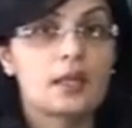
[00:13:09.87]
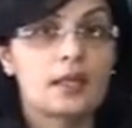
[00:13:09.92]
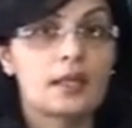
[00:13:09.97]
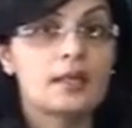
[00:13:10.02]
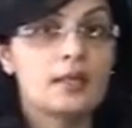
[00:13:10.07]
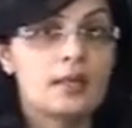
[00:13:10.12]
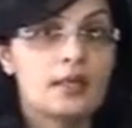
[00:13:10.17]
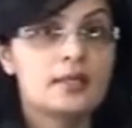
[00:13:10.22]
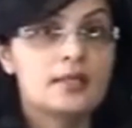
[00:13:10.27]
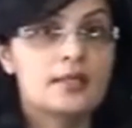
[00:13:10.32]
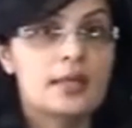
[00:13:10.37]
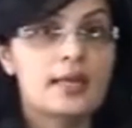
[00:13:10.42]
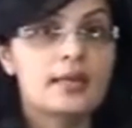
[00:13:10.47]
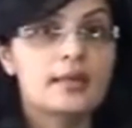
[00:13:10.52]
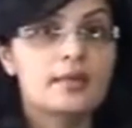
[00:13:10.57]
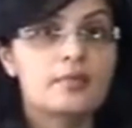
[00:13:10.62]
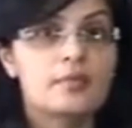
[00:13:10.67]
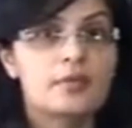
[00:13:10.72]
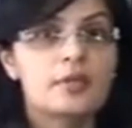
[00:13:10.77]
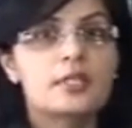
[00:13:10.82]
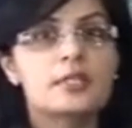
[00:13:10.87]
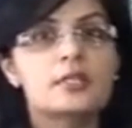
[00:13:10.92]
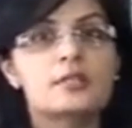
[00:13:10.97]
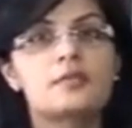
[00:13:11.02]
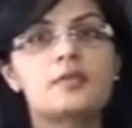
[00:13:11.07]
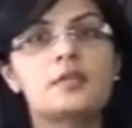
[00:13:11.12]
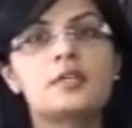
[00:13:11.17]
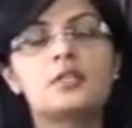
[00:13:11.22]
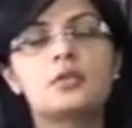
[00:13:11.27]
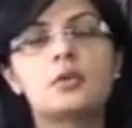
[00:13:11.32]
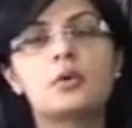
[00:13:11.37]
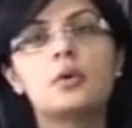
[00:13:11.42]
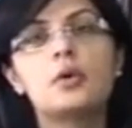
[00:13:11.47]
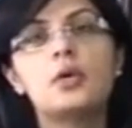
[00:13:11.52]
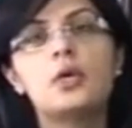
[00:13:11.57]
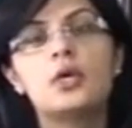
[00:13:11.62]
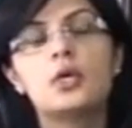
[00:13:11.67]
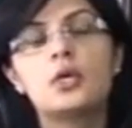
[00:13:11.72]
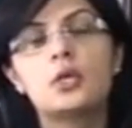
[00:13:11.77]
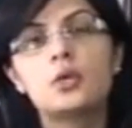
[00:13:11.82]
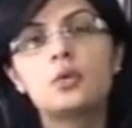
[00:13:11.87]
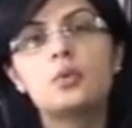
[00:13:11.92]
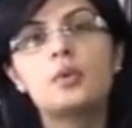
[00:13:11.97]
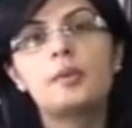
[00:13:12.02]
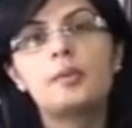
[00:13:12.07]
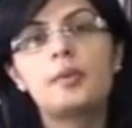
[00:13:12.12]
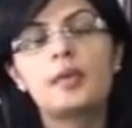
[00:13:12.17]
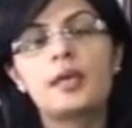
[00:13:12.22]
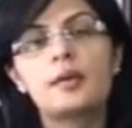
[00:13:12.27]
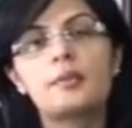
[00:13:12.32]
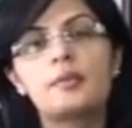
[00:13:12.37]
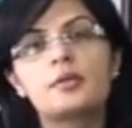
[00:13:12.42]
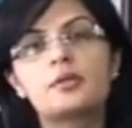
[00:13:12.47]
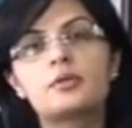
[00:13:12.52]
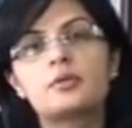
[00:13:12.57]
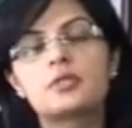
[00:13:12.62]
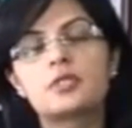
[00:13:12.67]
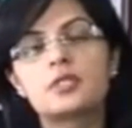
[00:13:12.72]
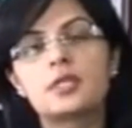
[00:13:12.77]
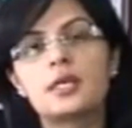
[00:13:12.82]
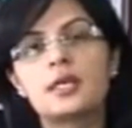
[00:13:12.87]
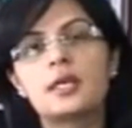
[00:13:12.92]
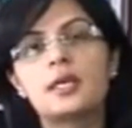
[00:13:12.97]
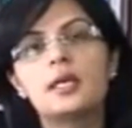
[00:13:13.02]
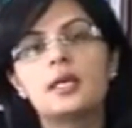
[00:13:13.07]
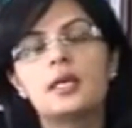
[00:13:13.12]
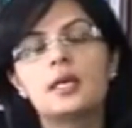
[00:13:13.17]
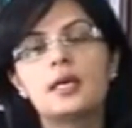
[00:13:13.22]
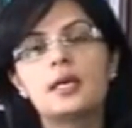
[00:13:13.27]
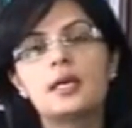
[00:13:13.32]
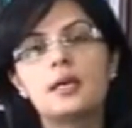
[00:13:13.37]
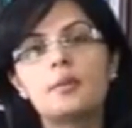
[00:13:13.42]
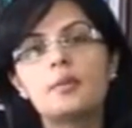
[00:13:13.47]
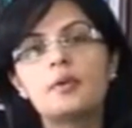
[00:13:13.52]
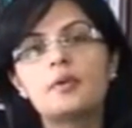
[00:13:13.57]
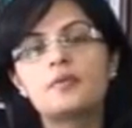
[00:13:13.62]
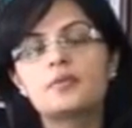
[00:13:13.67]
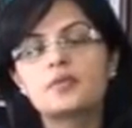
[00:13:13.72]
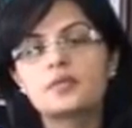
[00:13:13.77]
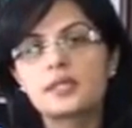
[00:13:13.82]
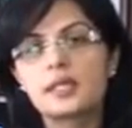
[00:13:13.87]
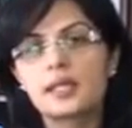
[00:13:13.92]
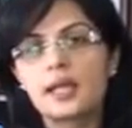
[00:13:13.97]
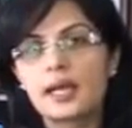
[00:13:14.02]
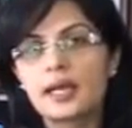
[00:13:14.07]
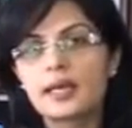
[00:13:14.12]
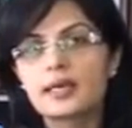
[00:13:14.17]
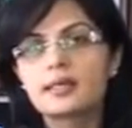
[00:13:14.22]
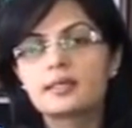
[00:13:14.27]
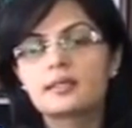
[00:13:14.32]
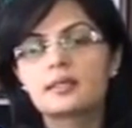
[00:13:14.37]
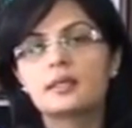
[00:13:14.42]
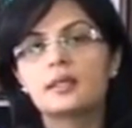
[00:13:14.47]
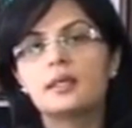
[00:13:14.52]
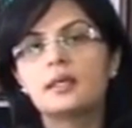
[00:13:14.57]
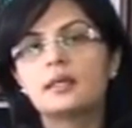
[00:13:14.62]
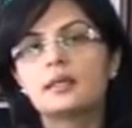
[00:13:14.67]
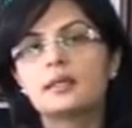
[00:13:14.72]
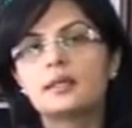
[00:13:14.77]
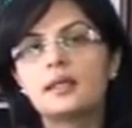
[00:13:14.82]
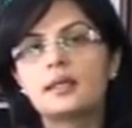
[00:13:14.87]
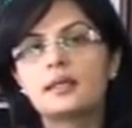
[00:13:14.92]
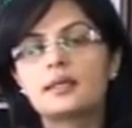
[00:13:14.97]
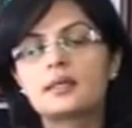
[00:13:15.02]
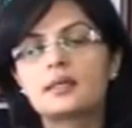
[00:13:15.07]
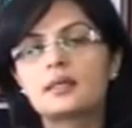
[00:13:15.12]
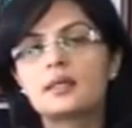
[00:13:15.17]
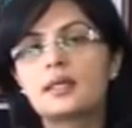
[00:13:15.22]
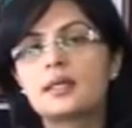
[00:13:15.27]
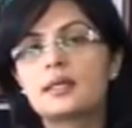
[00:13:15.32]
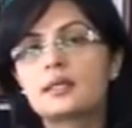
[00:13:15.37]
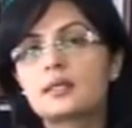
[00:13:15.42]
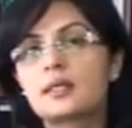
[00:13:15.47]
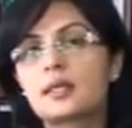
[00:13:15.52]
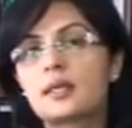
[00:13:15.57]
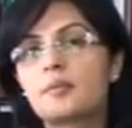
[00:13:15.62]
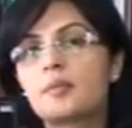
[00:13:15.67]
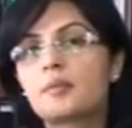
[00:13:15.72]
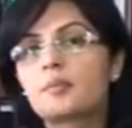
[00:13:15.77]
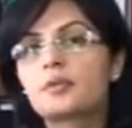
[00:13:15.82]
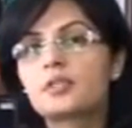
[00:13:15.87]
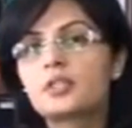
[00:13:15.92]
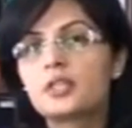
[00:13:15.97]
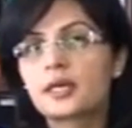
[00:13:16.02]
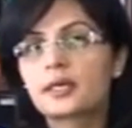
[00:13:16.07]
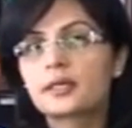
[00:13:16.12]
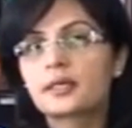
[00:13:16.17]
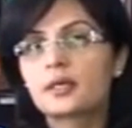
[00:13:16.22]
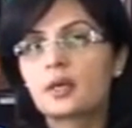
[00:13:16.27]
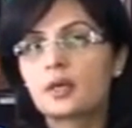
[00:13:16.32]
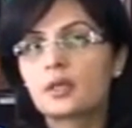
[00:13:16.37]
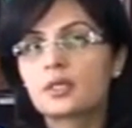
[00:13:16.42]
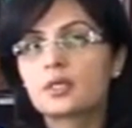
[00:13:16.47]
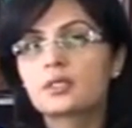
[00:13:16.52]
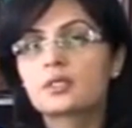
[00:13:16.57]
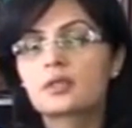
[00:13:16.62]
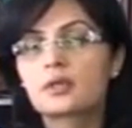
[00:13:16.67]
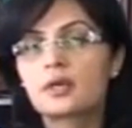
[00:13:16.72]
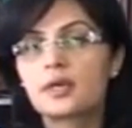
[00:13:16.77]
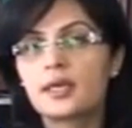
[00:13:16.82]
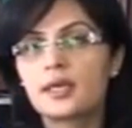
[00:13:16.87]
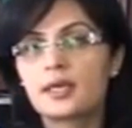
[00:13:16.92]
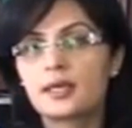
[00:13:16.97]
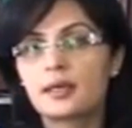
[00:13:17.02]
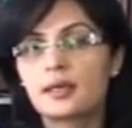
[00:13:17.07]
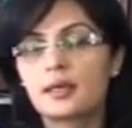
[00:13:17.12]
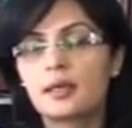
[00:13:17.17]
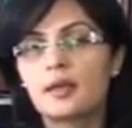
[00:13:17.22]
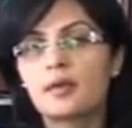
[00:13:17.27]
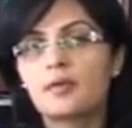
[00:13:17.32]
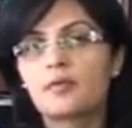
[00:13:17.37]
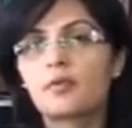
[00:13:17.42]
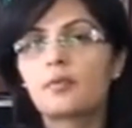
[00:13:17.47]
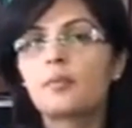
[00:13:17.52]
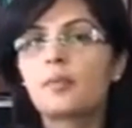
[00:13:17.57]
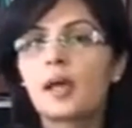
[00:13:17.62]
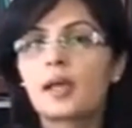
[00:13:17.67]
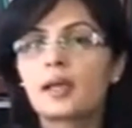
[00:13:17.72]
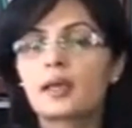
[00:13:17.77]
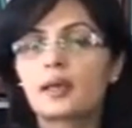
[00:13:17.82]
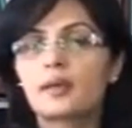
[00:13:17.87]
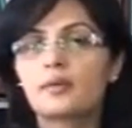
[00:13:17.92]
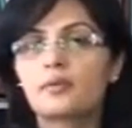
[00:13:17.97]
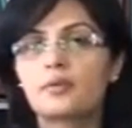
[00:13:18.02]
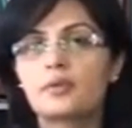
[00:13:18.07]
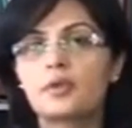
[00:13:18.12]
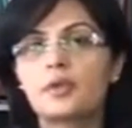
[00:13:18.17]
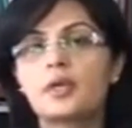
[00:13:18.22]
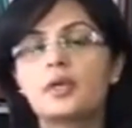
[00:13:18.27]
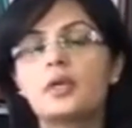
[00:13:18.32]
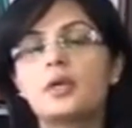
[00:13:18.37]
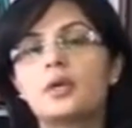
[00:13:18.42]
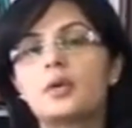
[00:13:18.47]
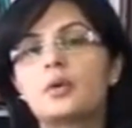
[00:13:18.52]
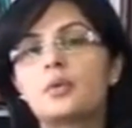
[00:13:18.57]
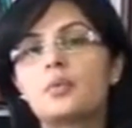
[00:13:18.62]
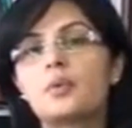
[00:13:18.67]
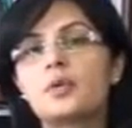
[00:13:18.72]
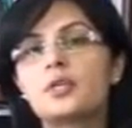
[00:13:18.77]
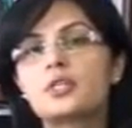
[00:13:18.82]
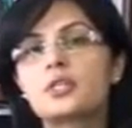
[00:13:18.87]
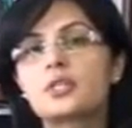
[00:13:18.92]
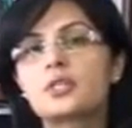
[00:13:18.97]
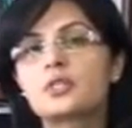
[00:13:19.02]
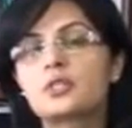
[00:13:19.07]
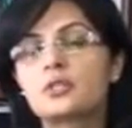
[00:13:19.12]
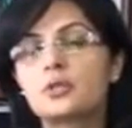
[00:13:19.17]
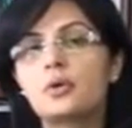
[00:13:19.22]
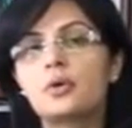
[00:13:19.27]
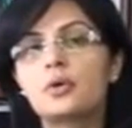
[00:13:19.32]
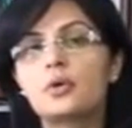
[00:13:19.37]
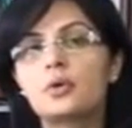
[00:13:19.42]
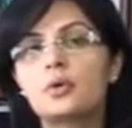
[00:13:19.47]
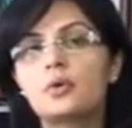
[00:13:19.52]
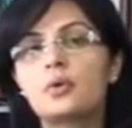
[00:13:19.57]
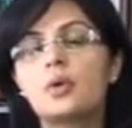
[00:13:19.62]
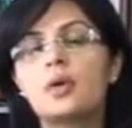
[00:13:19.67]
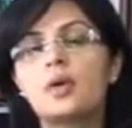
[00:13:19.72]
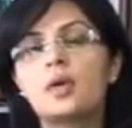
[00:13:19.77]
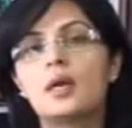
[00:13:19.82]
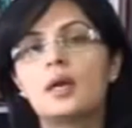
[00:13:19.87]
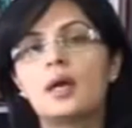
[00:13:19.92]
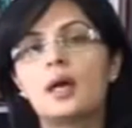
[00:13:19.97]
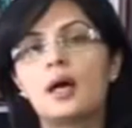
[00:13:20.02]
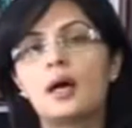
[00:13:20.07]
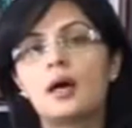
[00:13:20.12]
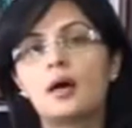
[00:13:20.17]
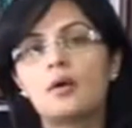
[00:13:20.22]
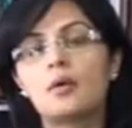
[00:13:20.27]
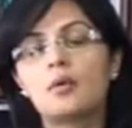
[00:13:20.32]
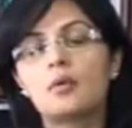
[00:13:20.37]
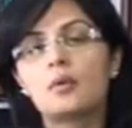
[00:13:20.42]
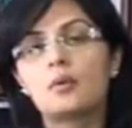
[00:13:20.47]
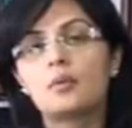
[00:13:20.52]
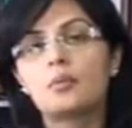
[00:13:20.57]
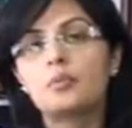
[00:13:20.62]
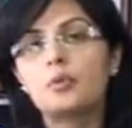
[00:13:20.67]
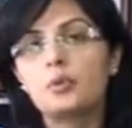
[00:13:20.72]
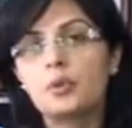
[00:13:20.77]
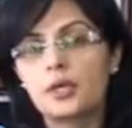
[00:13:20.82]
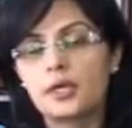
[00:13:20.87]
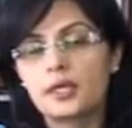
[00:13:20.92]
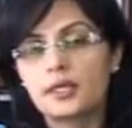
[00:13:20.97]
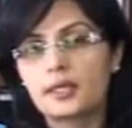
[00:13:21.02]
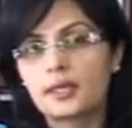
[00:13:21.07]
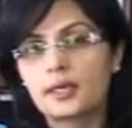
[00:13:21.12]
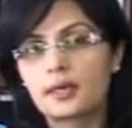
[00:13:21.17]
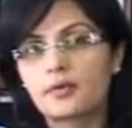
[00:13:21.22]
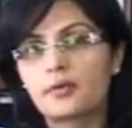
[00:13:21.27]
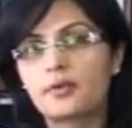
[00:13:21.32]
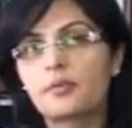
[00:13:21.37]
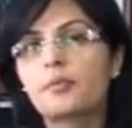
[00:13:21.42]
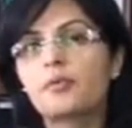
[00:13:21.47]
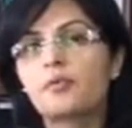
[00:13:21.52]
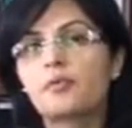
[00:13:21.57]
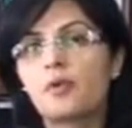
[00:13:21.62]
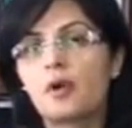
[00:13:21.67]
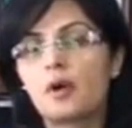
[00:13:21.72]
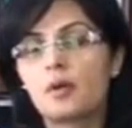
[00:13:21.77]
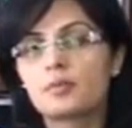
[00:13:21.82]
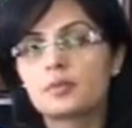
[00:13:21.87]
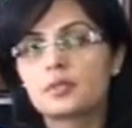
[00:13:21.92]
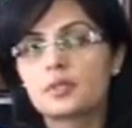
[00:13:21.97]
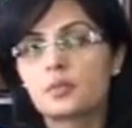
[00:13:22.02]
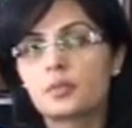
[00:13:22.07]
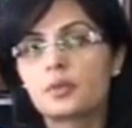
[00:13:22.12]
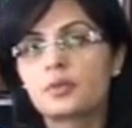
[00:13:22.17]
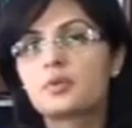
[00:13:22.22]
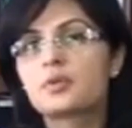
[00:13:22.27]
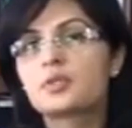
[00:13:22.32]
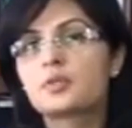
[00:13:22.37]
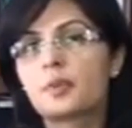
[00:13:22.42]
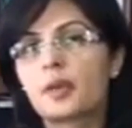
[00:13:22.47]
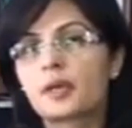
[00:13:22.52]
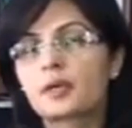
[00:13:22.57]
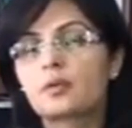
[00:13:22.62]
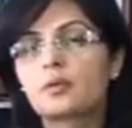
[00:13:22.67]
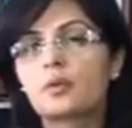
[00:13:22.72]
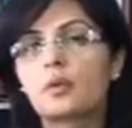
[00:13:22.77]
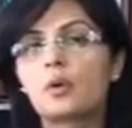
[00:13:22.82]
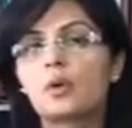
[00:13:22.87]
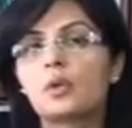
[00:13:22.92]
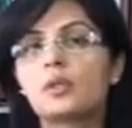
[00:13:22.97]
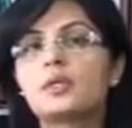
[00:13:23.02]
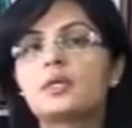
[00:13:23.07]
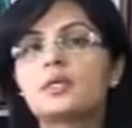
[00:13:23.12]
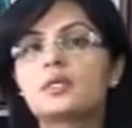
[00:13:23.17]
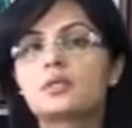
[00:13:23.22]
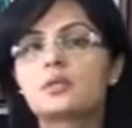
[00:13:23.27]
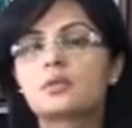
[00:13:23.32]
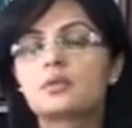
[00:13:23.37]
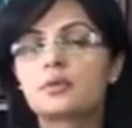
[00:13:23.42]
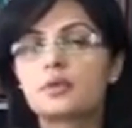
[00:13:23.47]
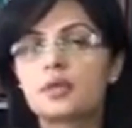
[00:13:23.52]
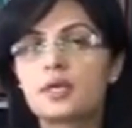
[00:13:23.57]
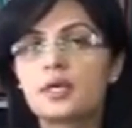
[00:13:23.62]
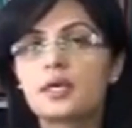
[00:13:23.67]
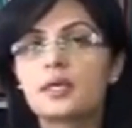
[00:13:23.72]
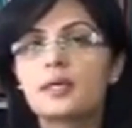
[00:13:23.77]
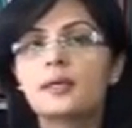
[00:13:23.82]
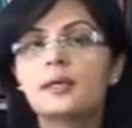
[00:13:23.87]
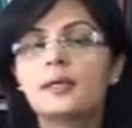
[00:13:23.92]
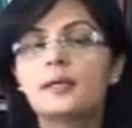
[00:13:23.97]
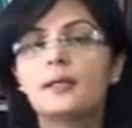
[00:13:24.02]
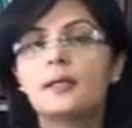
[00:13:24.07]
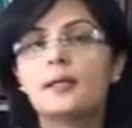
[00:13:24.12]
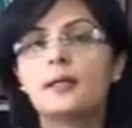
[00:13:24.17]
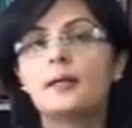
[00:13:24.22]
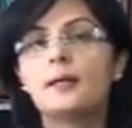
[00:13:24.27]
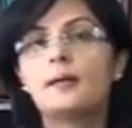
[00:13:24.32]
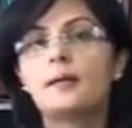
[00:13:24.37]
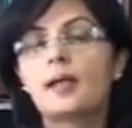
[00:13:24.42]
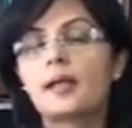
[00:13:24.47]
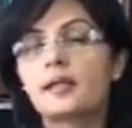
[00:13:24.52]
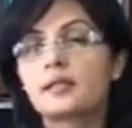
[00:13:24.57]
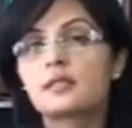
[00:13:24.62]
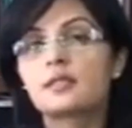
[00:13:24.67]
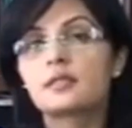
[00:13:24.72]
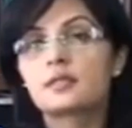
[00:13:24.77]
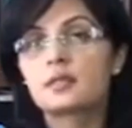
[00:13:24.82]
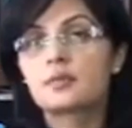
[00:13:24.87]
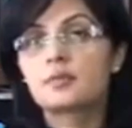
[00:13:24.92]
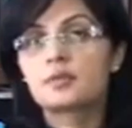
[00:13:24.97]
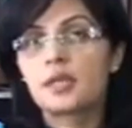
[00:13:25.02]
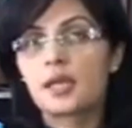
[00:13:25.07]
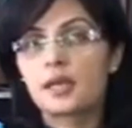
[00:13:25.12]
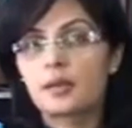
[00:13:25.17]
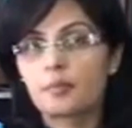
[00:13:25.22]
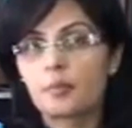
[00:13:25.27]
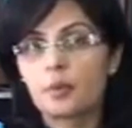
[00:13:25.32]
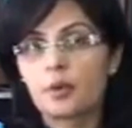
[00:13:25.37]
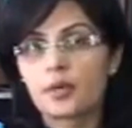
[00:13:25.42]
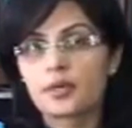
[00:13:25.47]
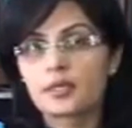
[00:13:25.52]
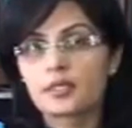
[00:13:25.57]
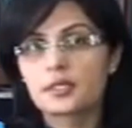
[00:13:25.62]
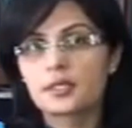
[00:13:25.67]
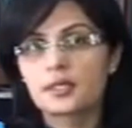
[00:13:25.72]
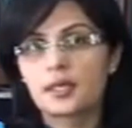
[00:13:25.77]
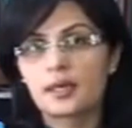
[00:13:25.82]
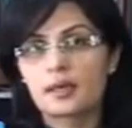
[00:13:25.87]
and in tandem with this video, you will be able to see a number of slides that, that can be projected on the screen from my country, which can show you how poorly the country performs with respect to all these three uh, health systems endpoints.